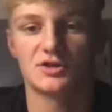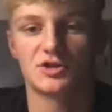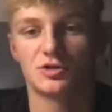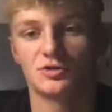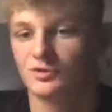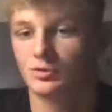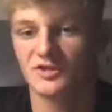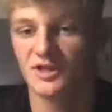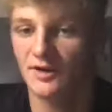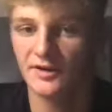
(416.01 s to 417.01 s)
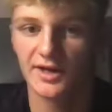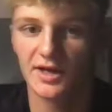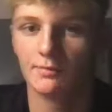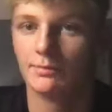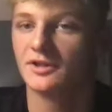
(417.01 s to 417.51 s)
Joe's towards the end of the
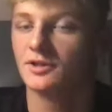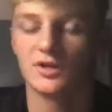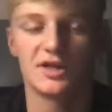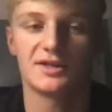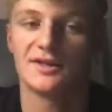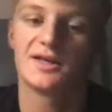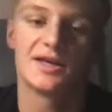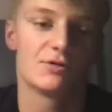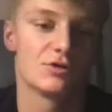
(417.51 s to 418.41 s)
game, but they can't